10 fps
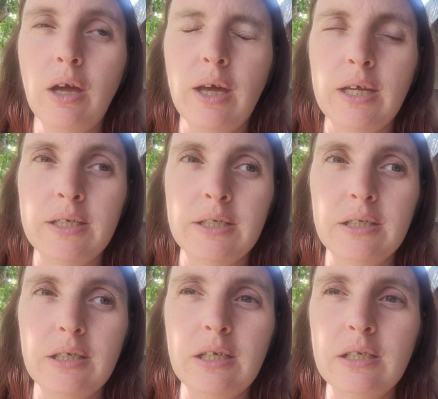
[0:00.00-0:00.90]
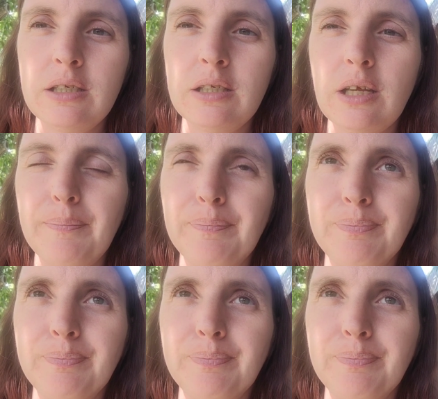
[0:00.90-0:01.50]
And it's